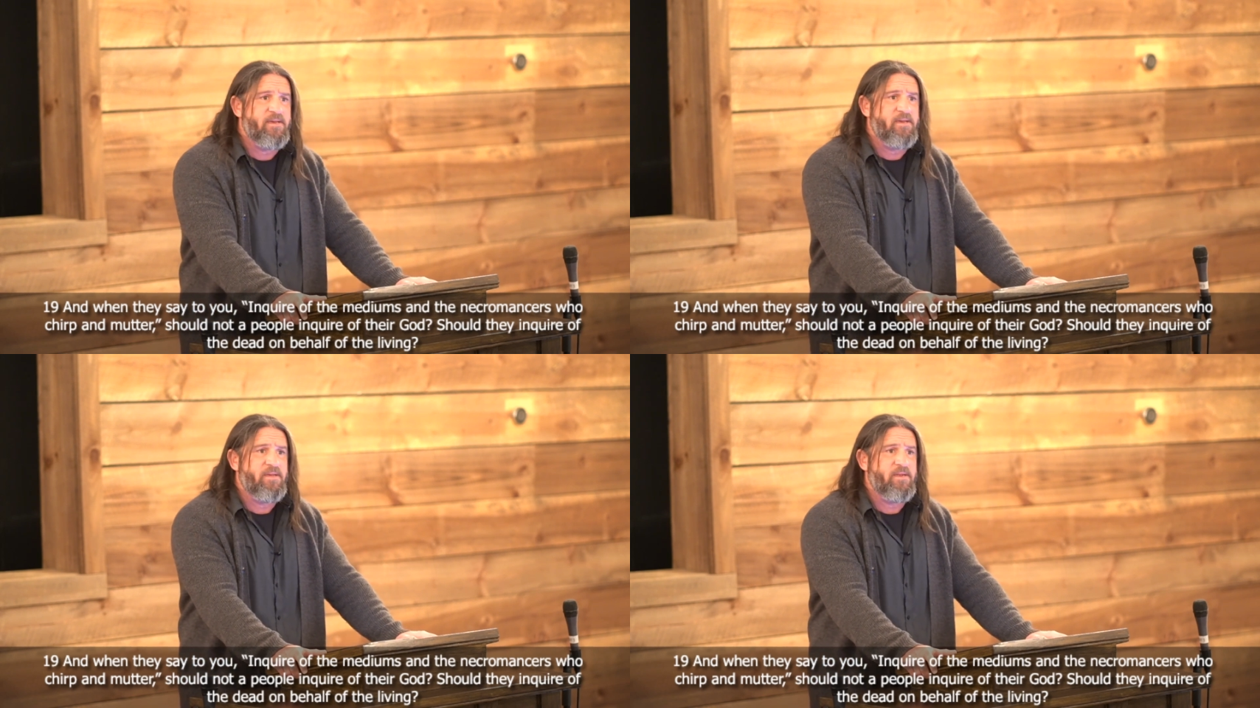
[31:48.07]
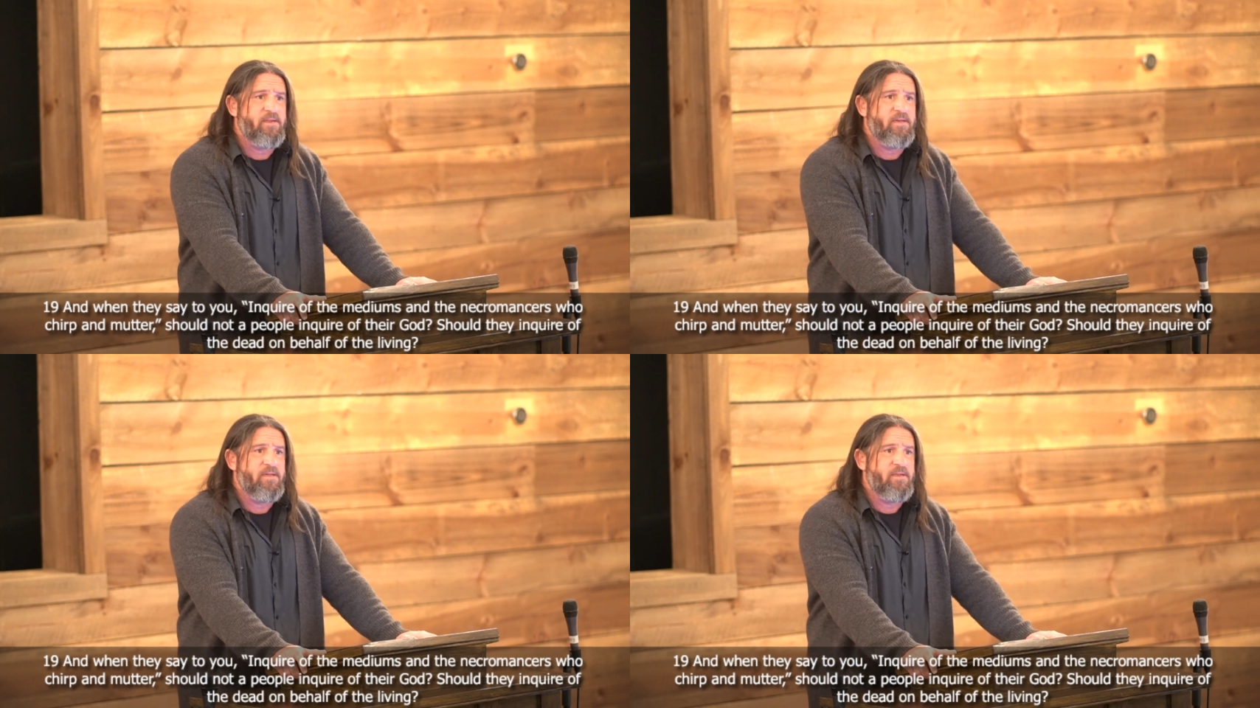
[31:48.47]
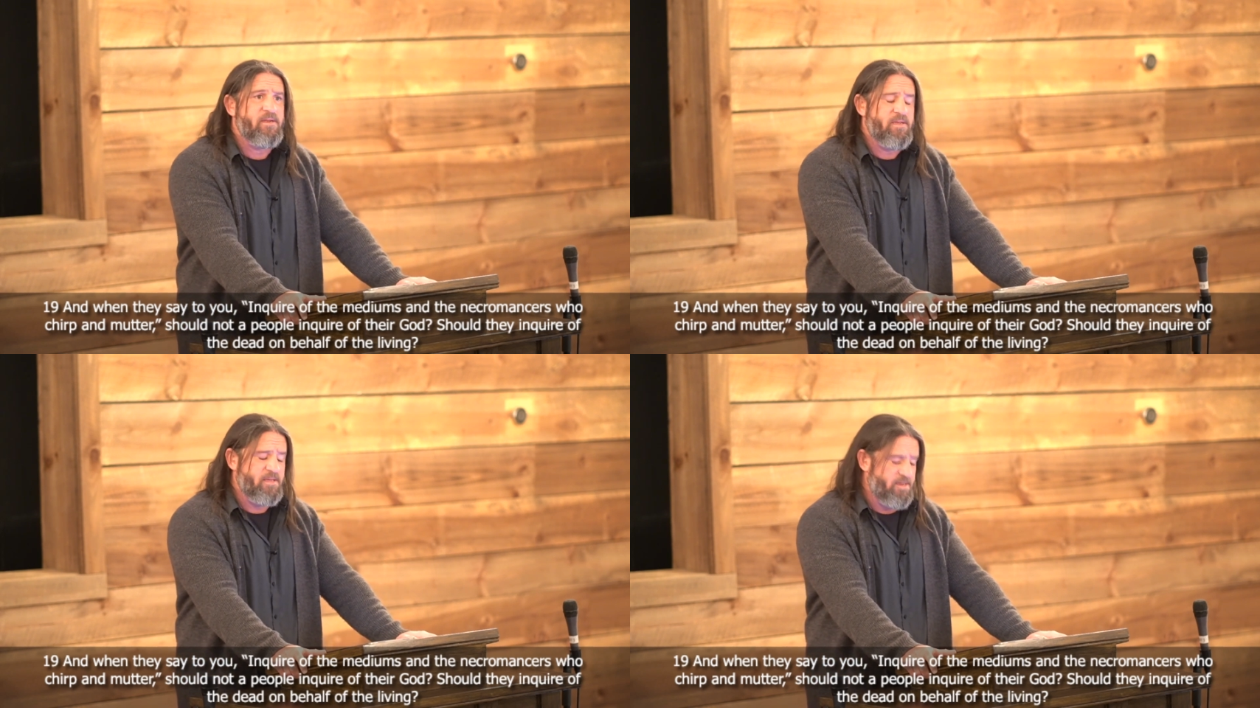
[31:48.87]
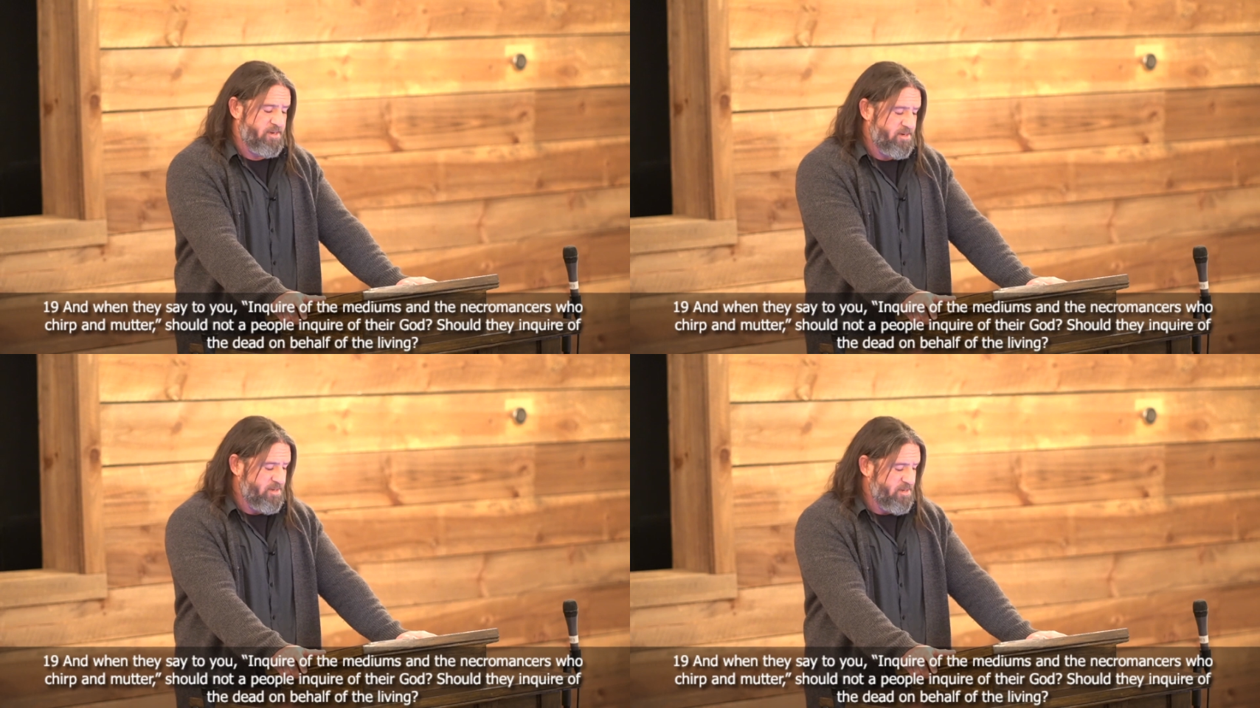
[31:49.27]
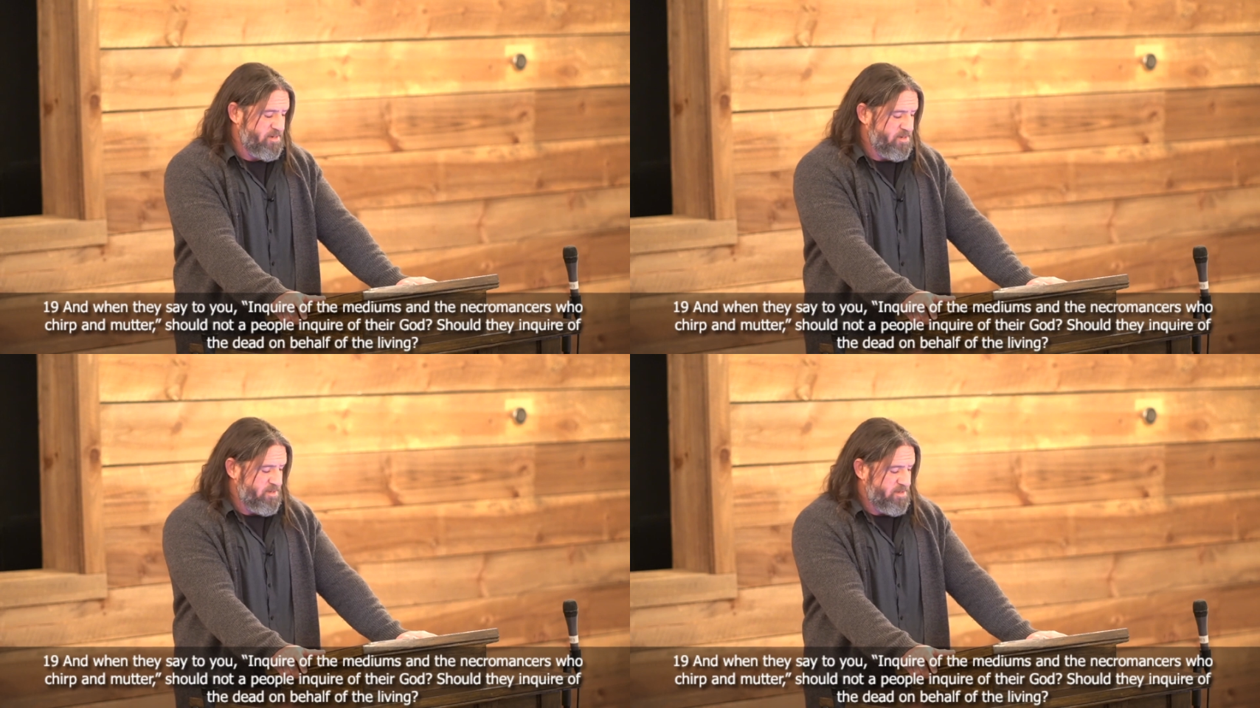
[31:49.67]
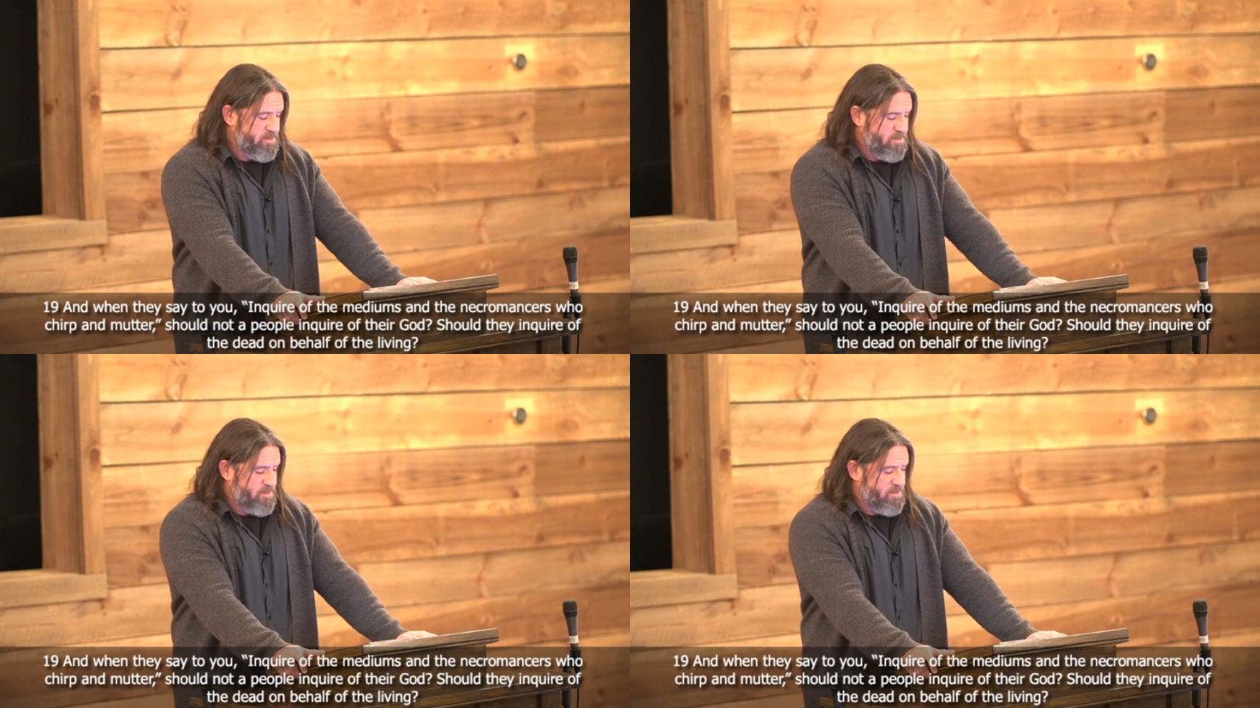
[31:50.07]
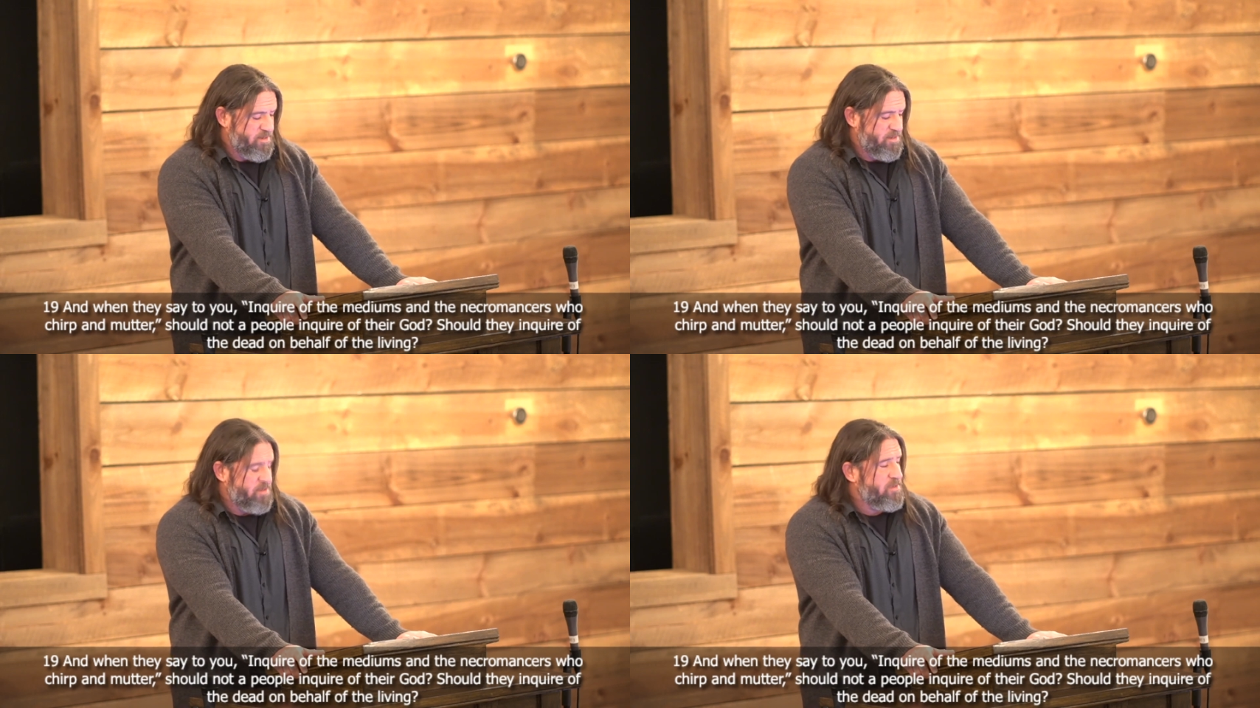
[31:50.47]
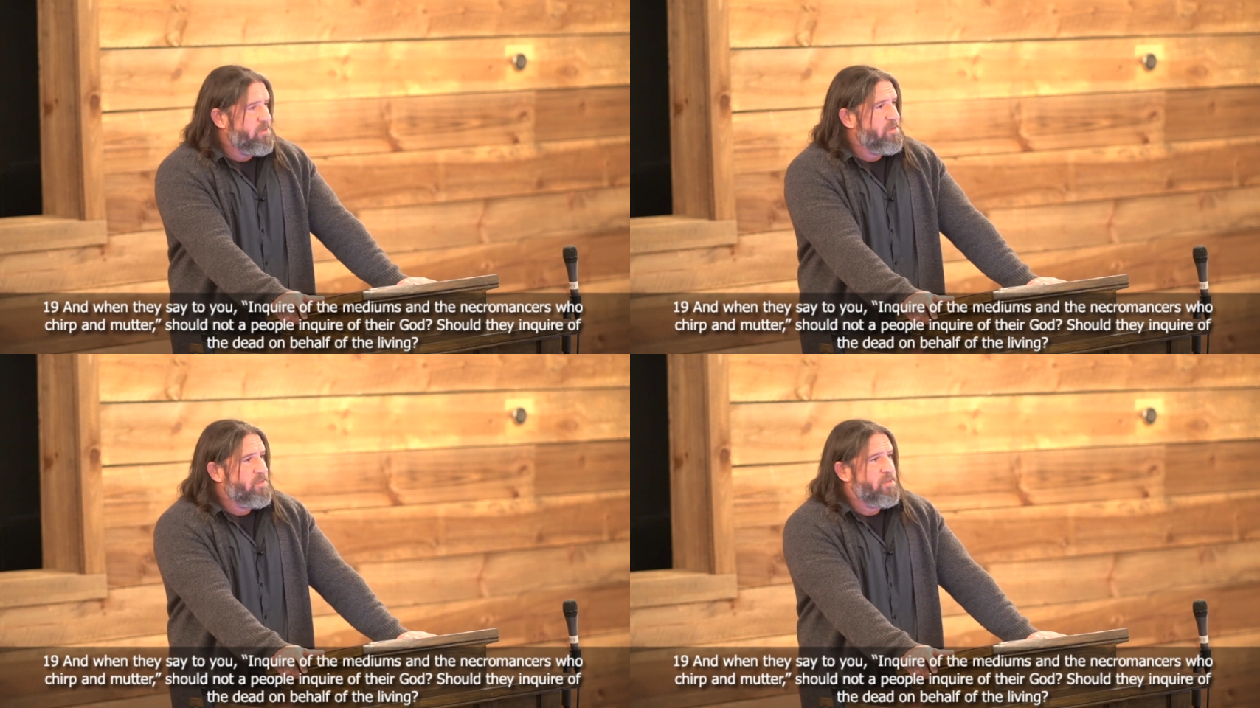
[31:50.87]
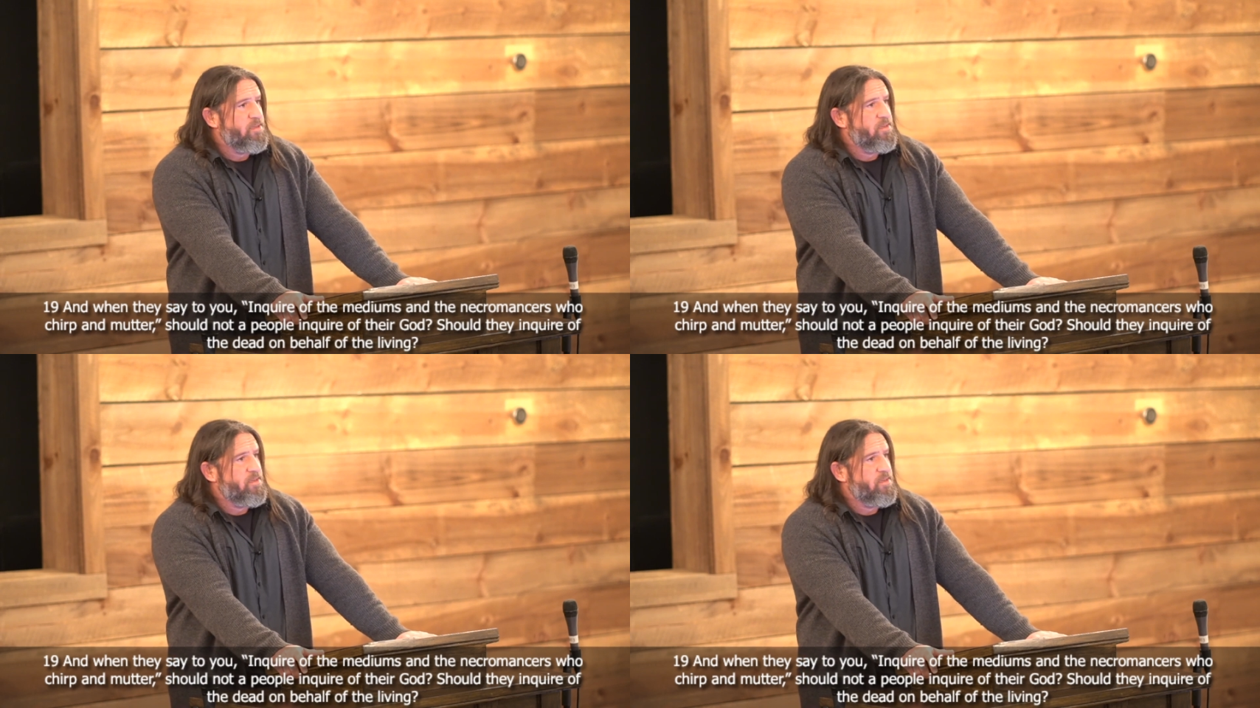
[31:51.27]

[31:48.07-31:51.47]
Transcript: (silence)